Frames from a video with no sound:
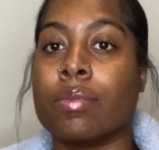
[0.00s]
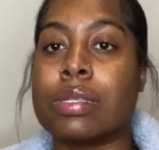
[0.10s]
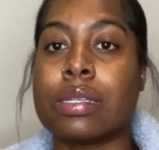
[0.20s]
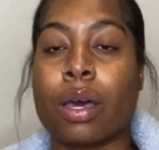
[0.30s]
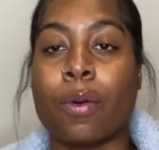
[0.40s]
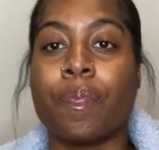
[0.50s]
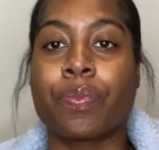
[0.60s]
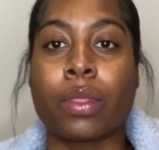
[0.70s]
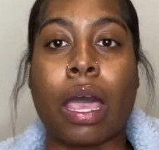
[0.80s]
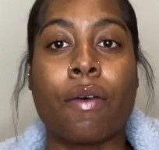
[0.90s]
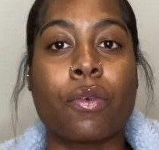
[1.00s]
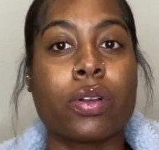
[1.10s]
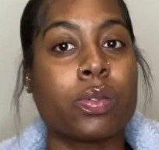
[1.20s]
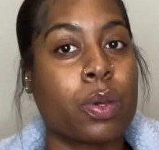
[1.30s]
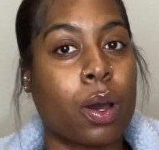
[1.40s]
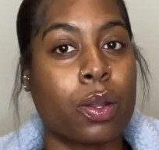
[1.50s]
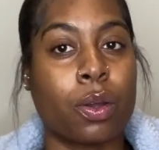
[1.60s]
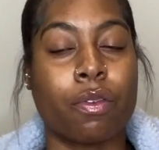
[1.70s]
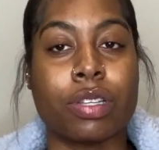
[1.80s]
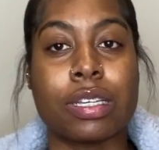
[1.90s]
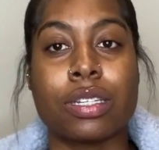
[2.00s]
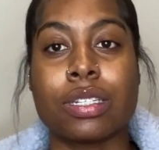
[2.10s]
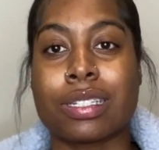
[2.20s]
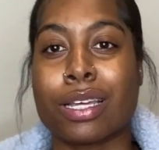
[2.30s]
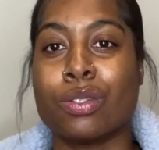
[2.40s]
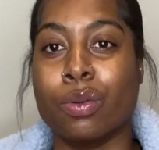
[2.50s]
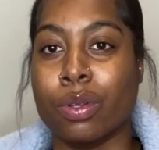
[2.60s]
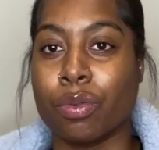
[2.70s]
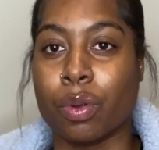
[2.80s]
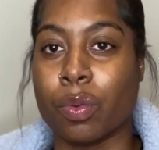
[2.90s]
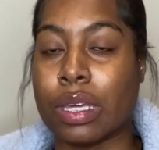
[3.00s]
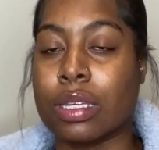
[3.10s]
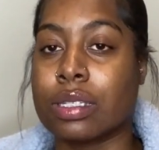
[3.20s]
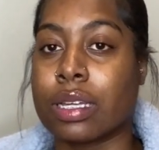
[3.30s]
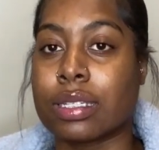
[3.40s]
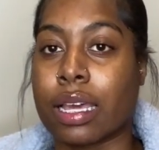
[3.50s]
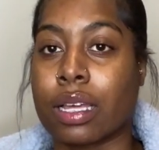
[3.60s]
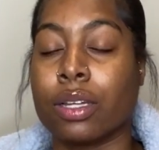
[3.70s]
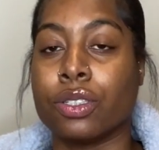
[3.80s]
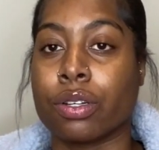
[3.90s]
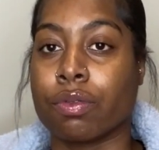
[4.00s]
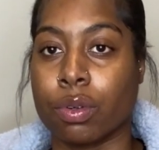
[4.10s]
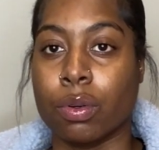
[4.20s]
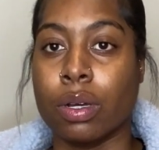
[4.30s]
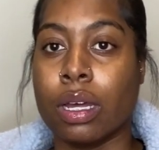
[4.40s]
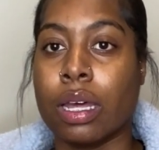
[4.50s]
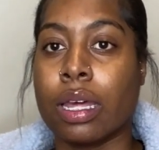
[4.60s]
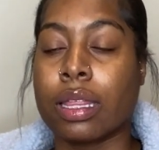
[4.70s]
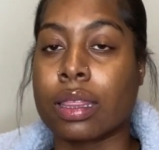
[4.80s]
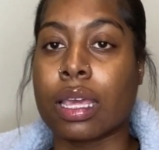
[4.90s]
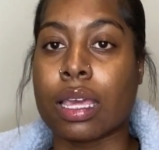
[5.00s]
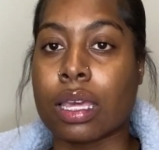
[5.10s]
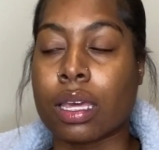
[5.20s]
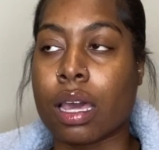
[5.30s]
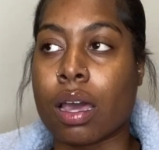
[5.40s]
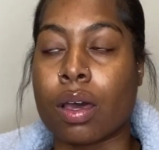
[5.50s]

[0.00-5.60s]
so of course we all know retention is like 2 to 3 weeks. That's like a general thing.